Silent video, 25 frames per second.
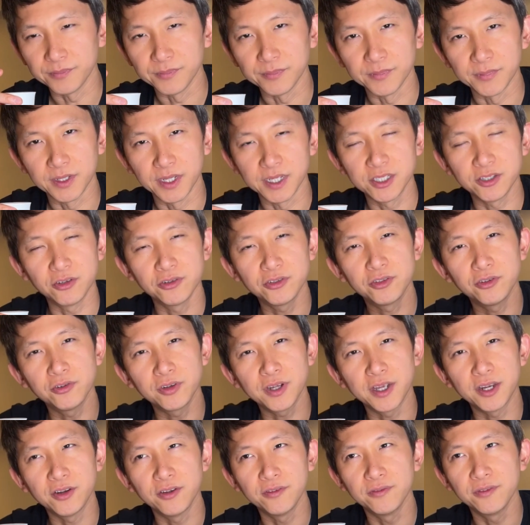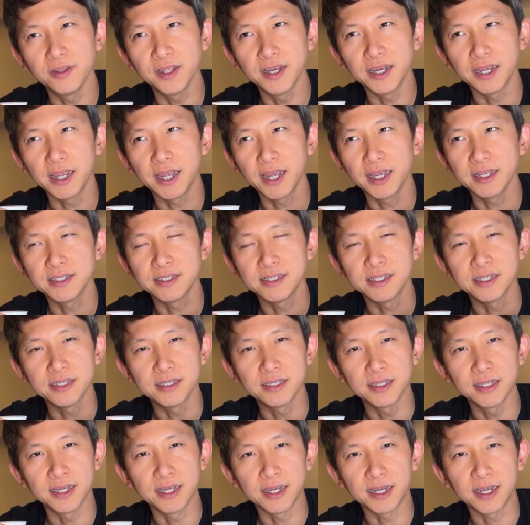It's also kind of like, it has this
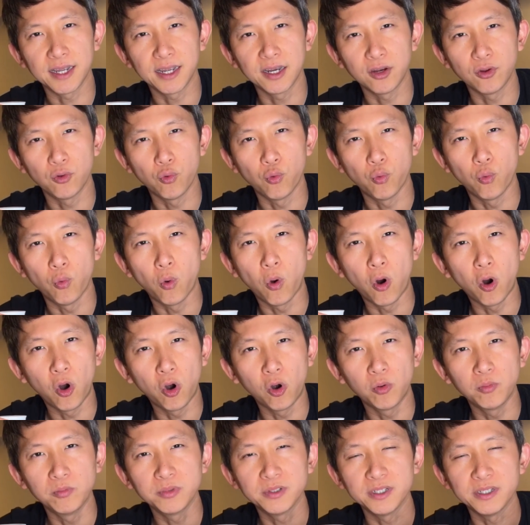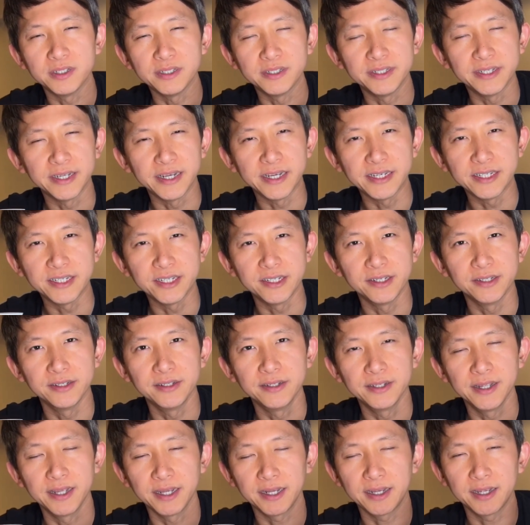like kind of warm sensation
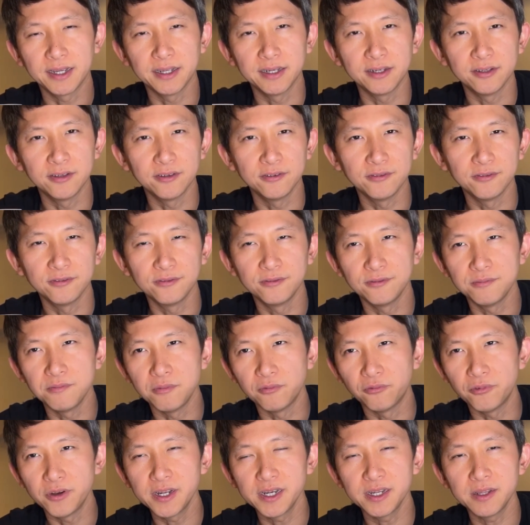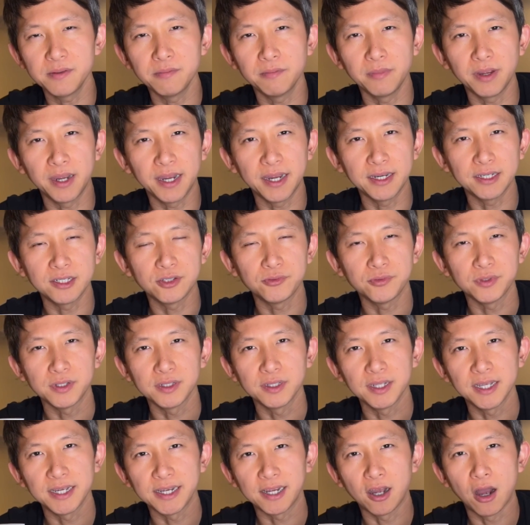that kind of really match with
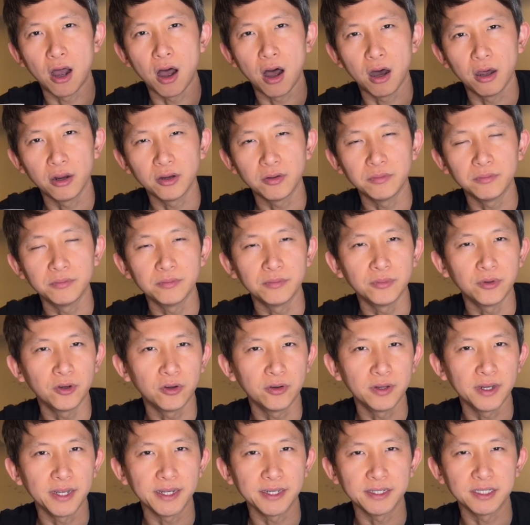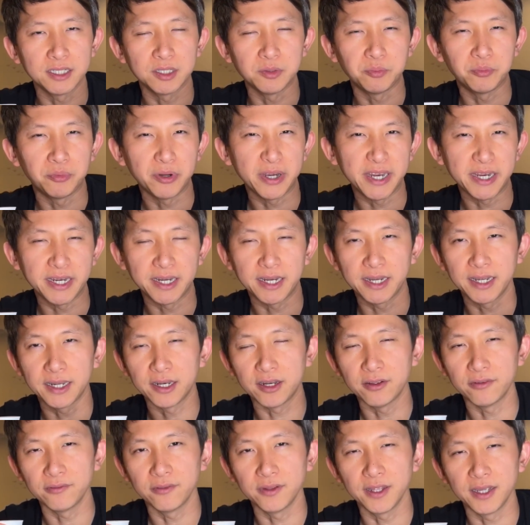like autumn or like spring kind
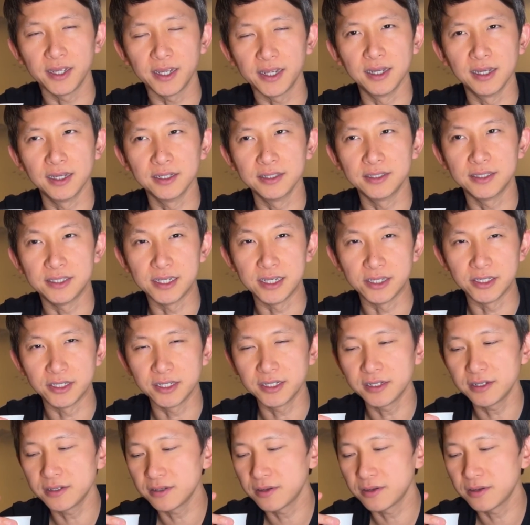of like season.